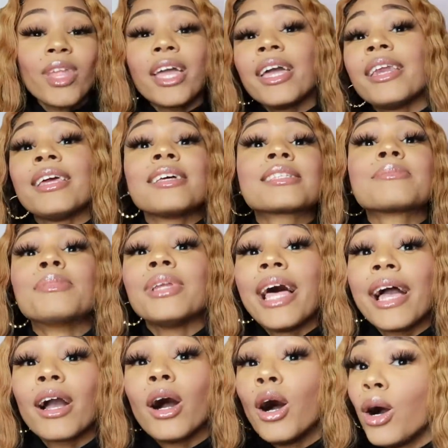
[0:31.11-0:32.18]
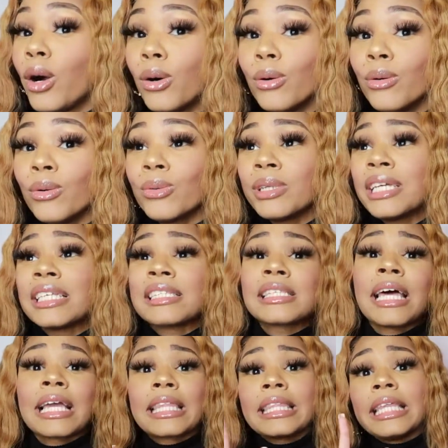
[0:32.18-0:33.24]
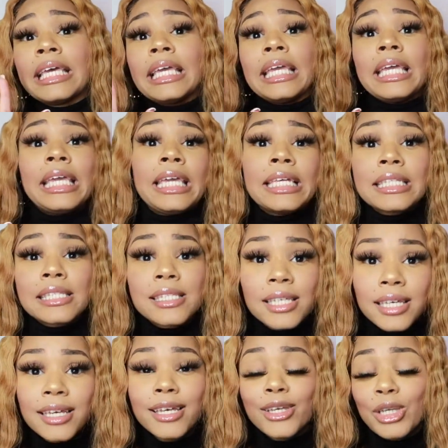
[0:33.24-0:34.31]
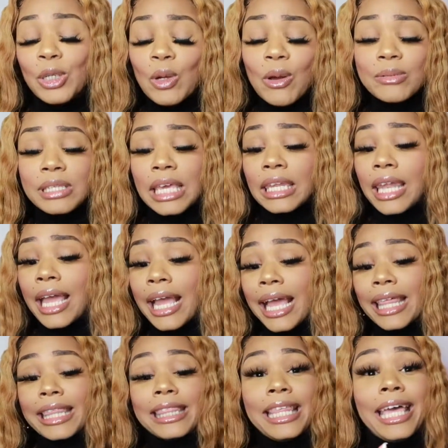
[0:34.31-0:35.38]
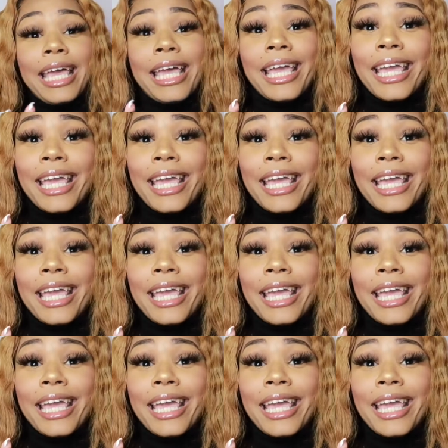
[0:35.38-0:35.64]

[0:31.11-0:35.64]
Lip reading: It is black owned. It's like the you know what I'm saying, like the